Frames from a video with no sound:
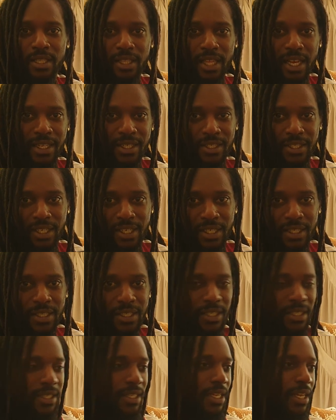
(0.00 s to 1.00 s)
that's
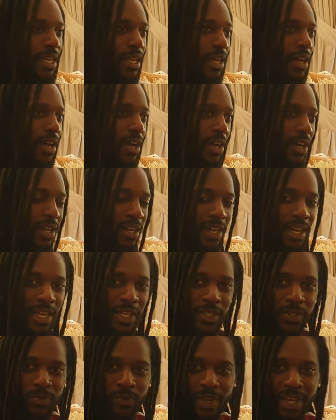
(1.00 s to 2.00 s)
just
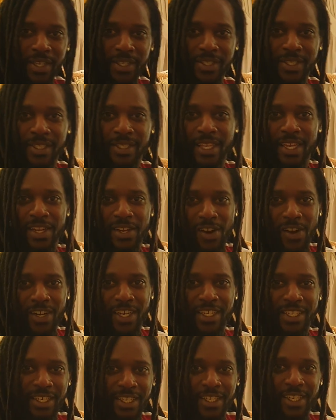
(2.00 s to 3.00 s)
as they
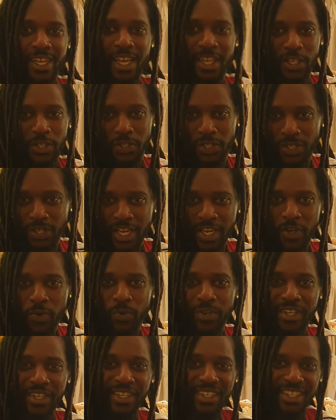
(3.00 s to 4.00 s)
call it here, like a slay
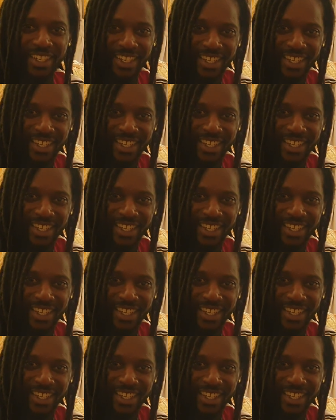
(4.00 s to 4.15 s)
queen.